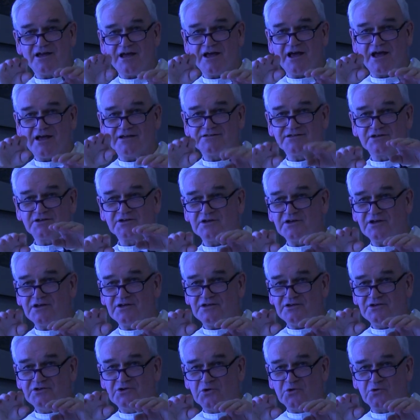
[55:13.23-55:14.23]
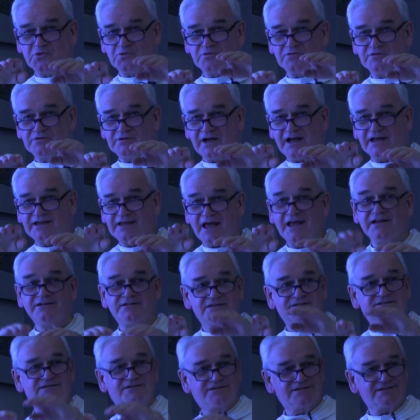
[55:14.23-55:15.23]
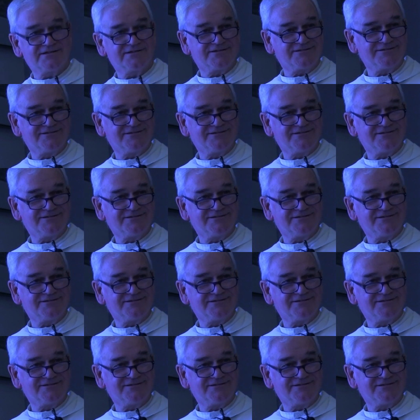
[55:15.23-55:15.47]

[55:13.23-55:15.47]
as you know, against